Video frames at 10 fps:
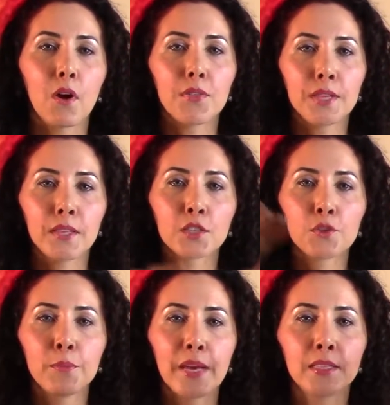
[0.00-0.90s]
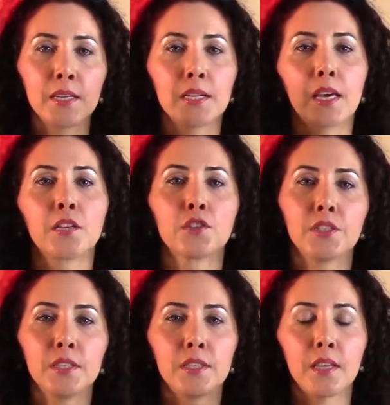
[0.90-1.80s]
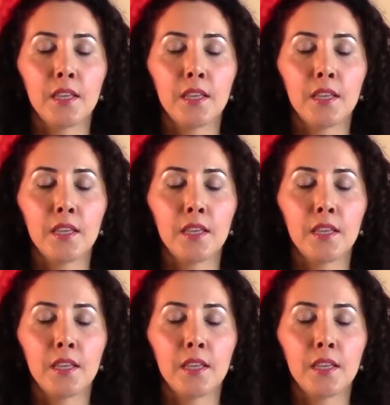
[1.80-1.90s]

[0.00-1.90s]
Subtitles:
the electromagnetic energy, the